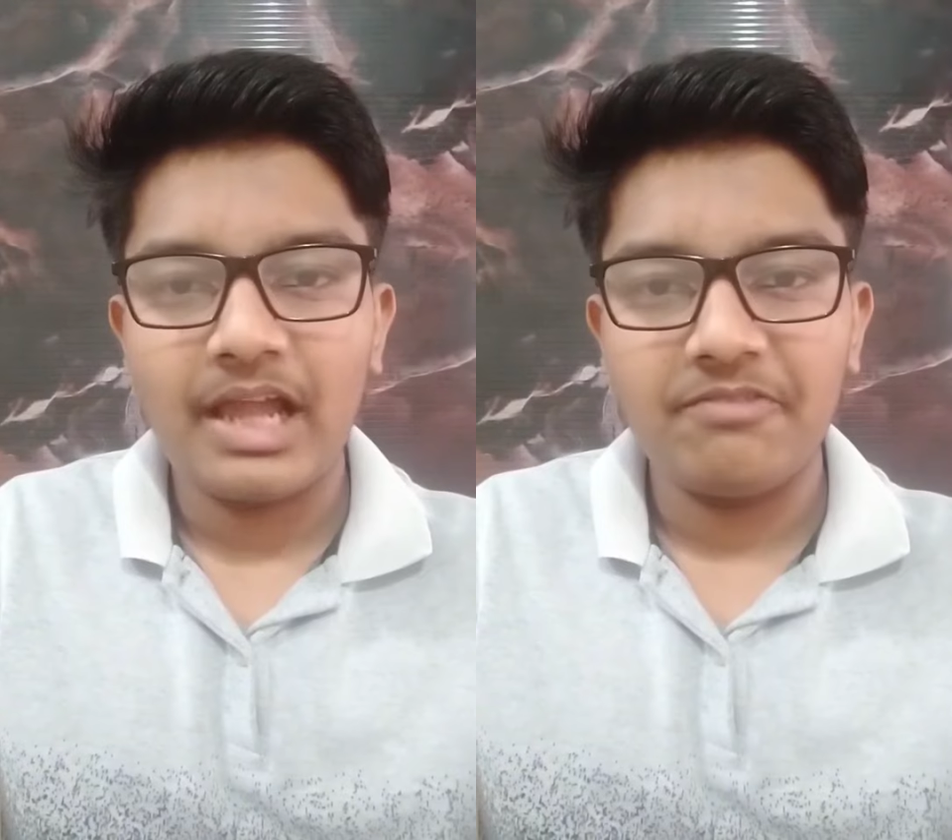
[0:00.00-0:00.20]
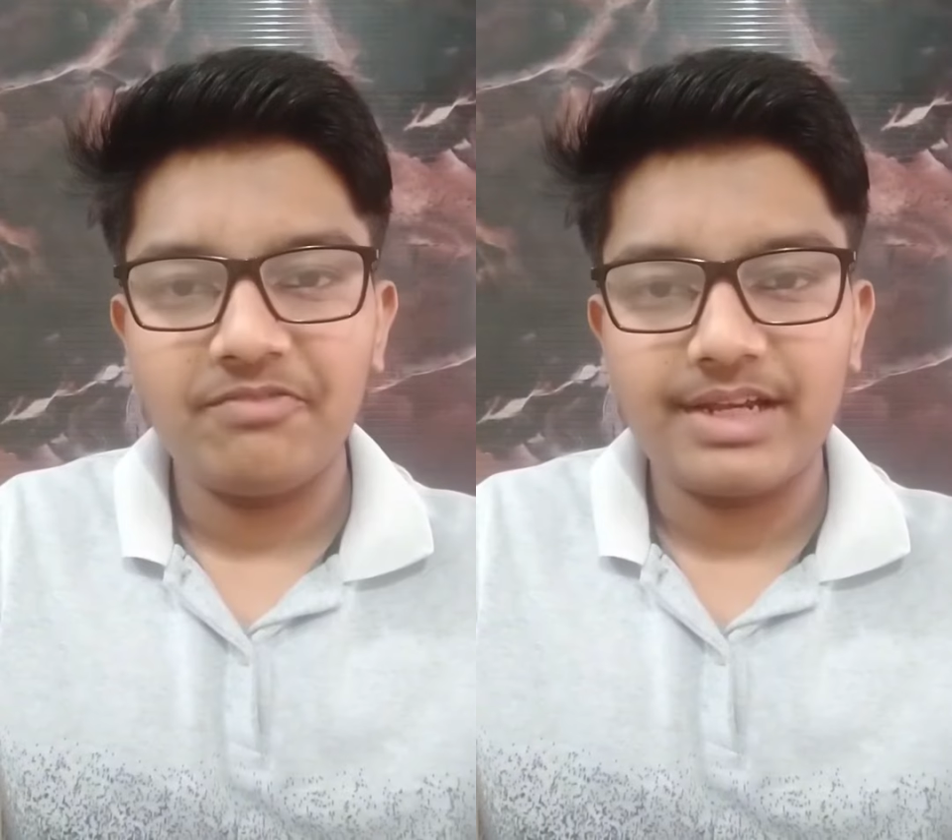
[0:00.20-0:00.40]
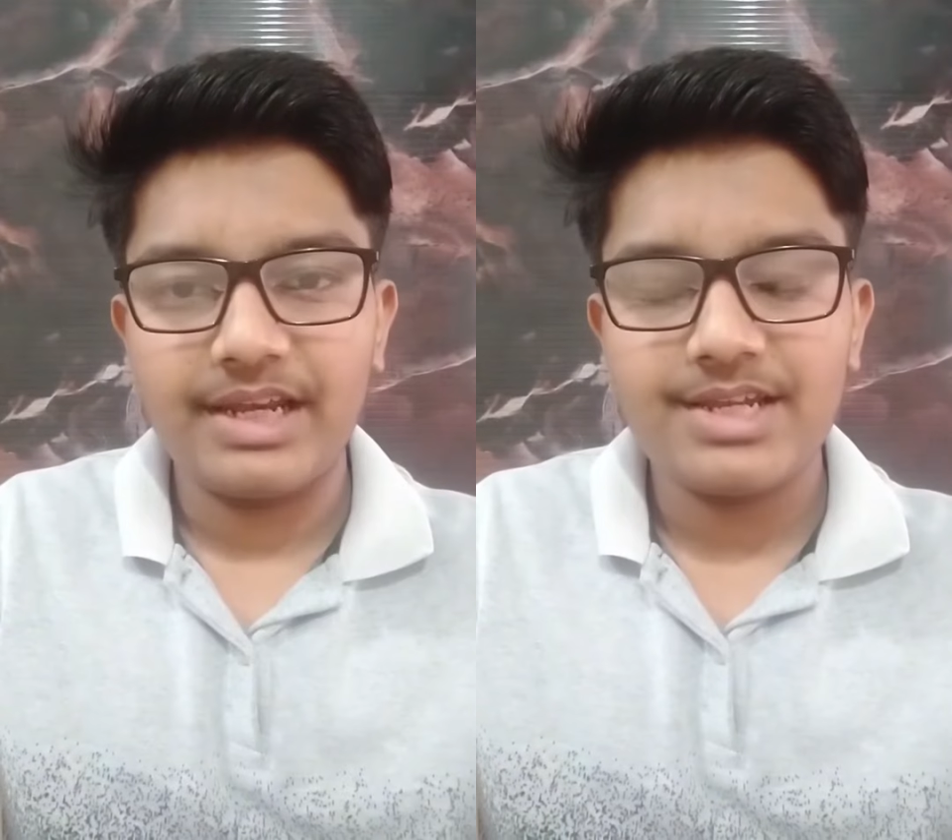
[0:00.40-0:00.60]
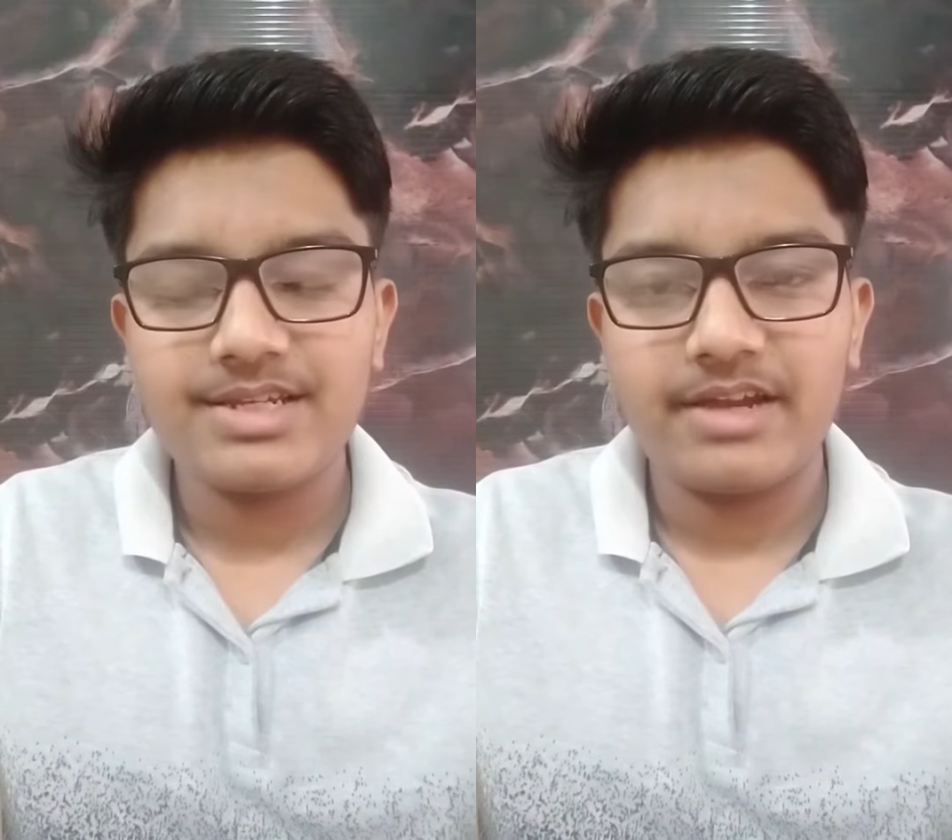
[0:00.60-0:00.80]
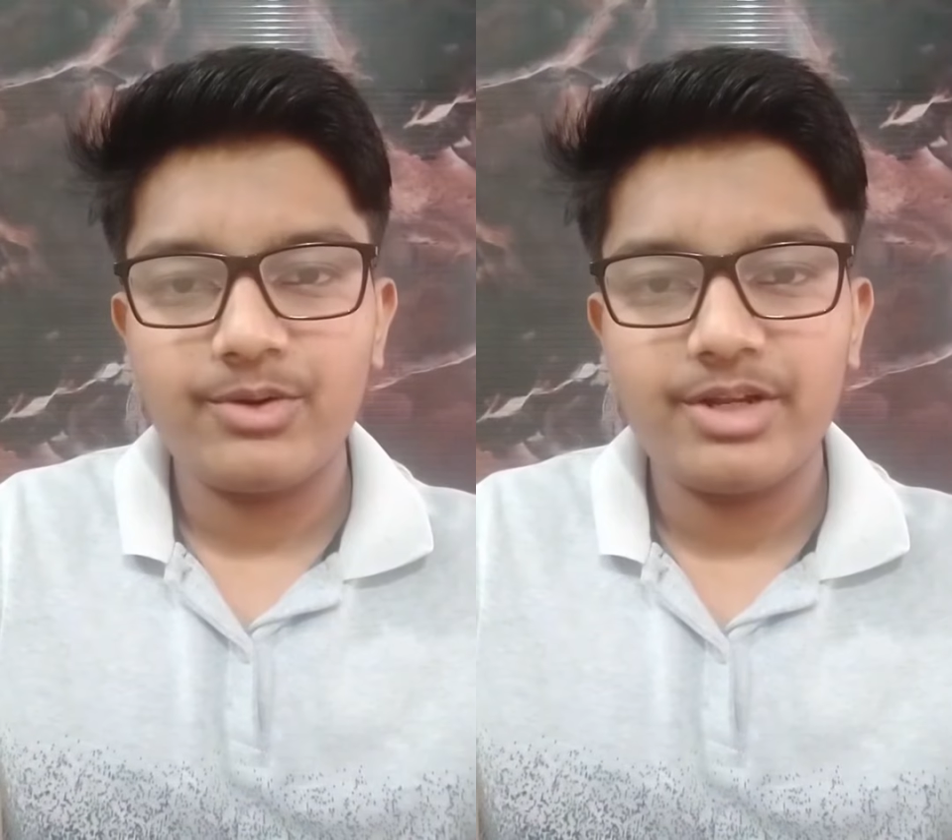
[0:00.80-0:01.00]
I'm Vignesh.
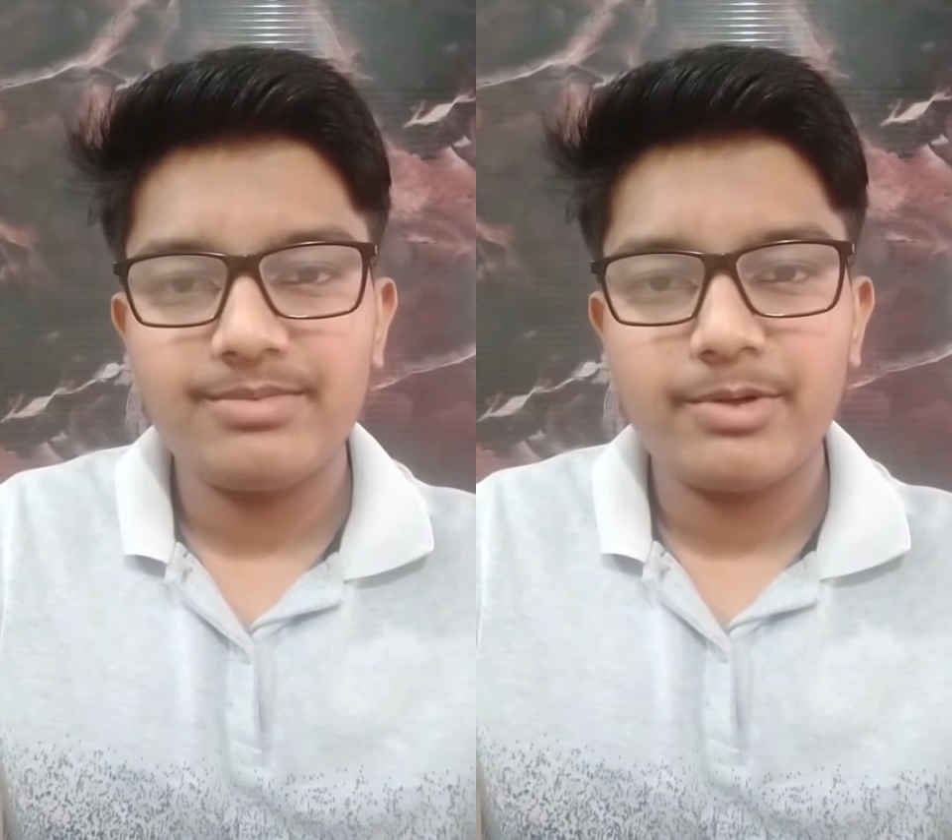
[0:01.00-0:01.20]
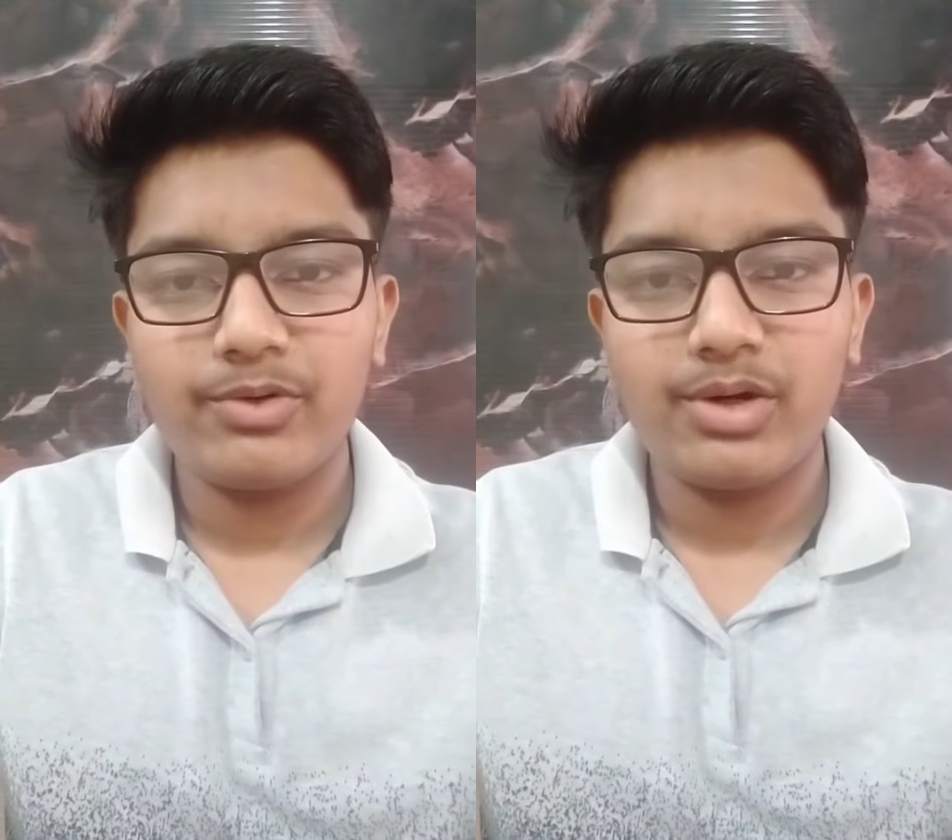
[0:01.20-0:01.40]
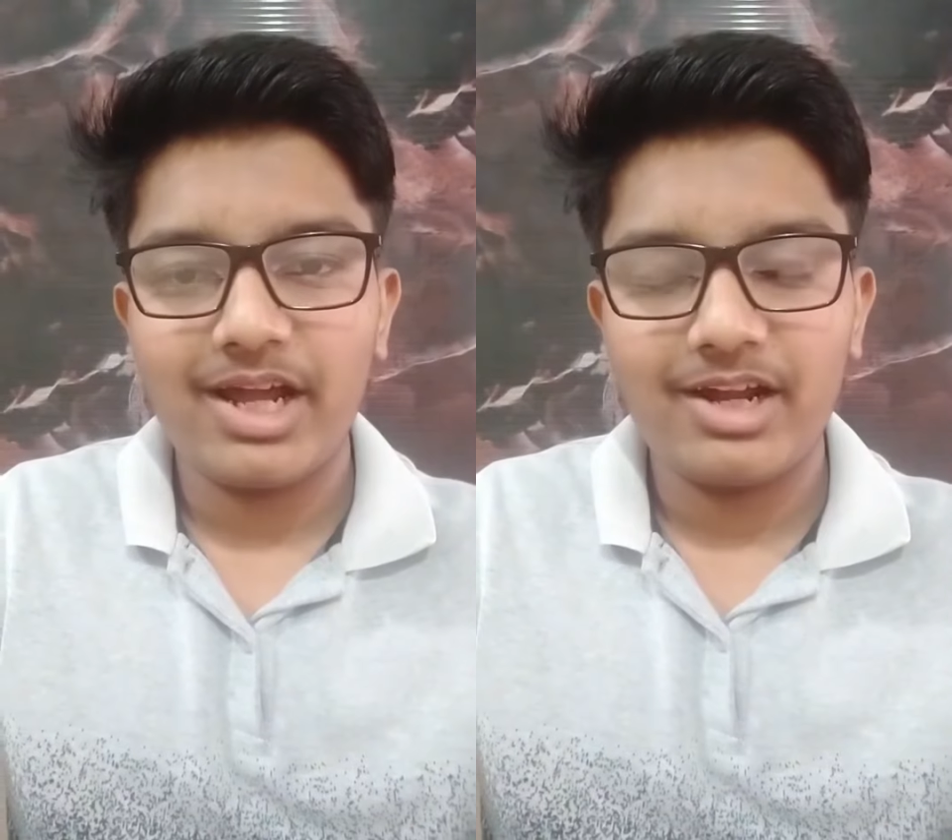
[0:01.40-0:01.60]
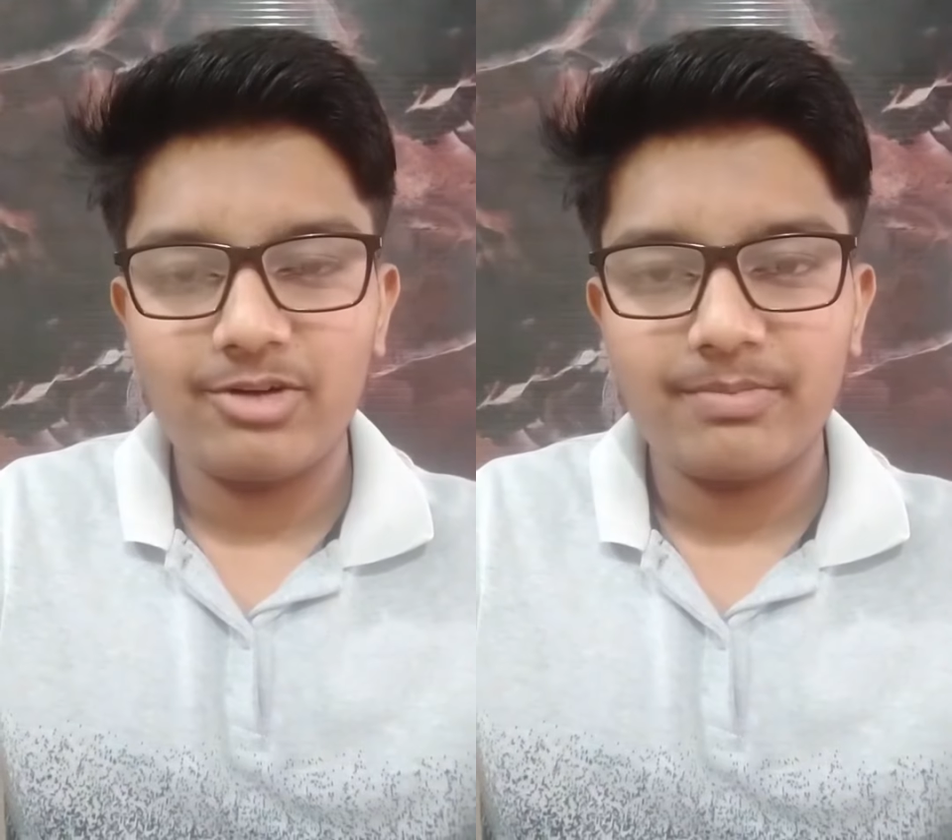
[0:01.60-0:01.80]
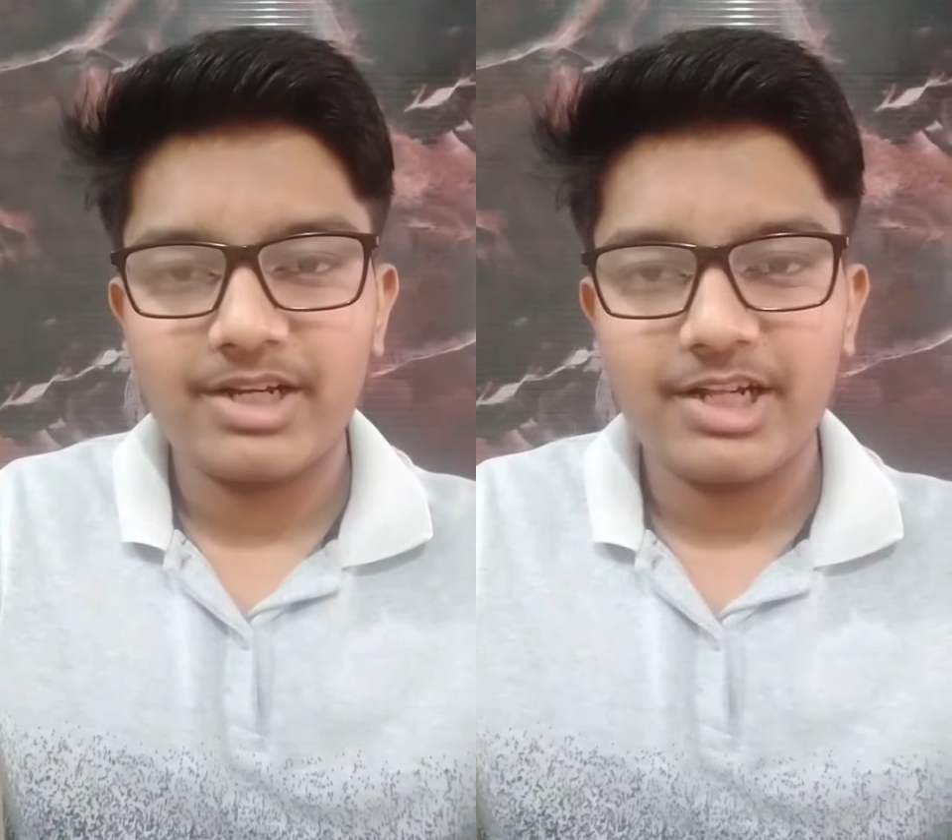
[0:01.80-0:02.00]
Few days before, I
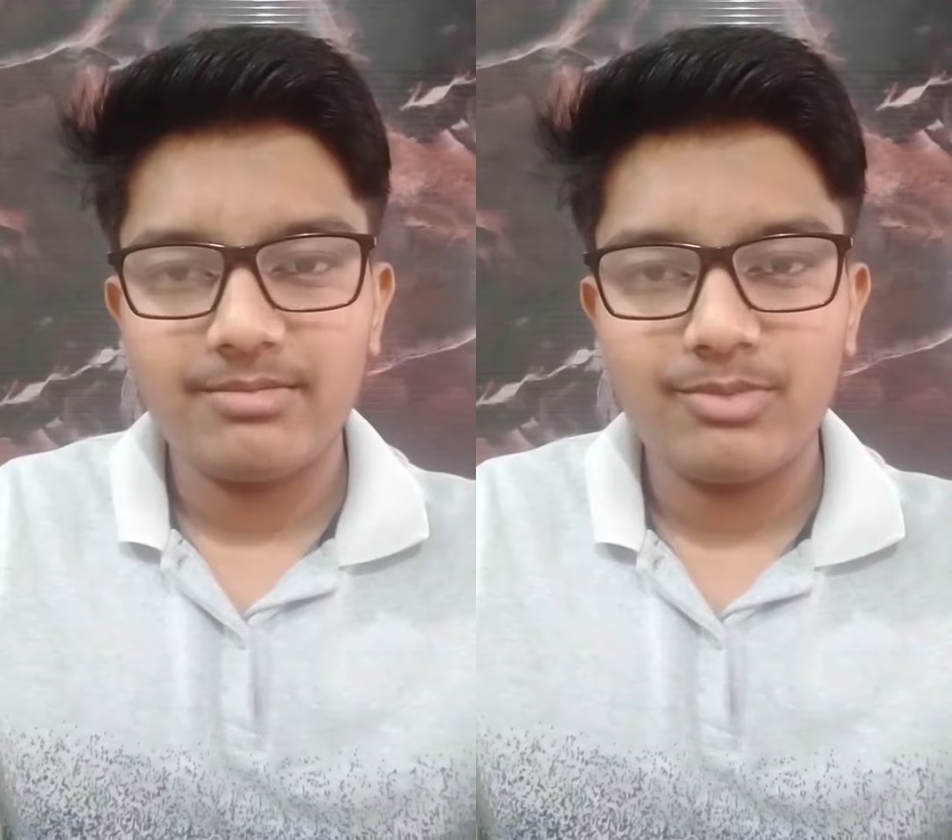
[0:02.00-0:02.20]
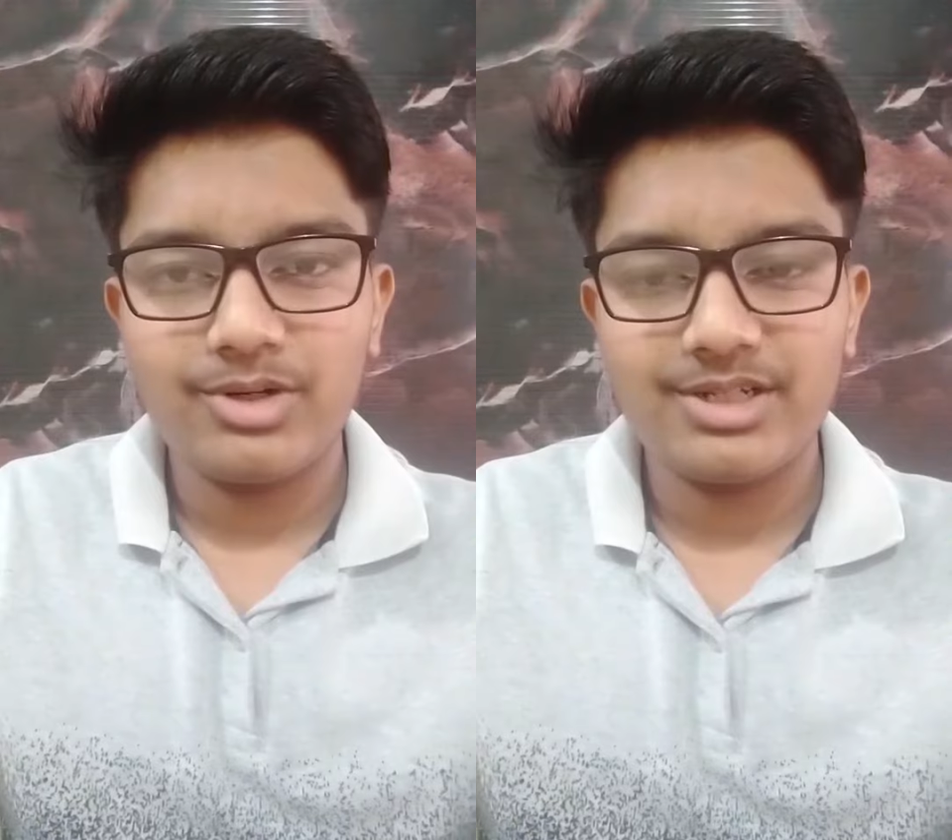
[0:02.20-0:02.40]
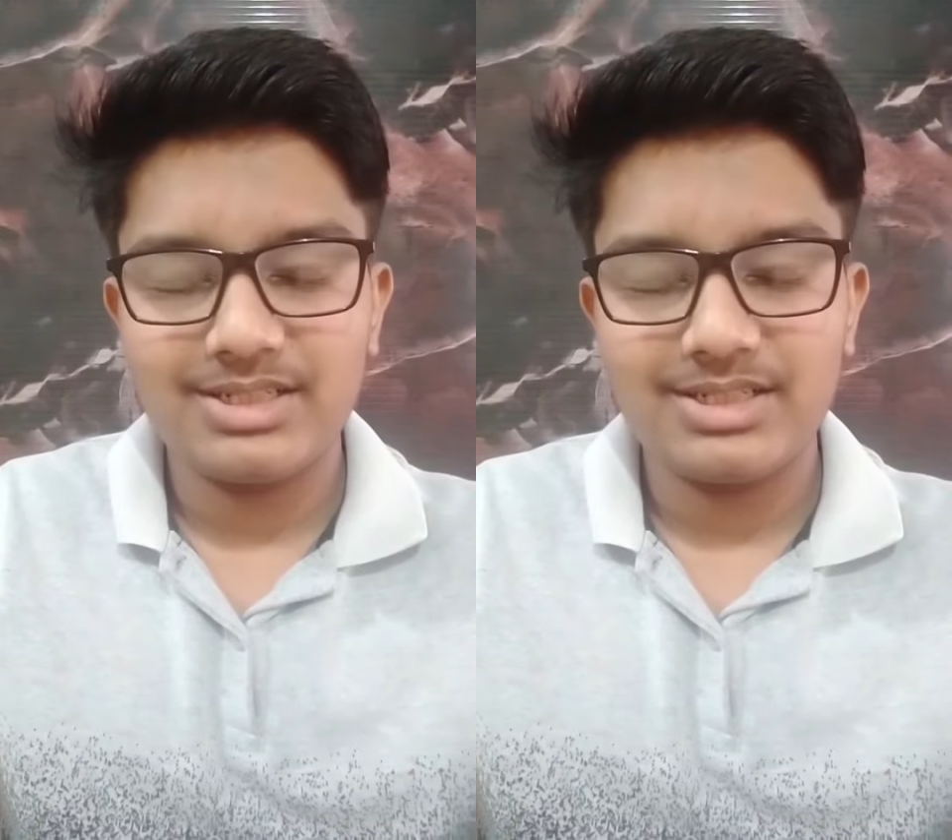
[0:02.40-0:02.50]
got my 10 board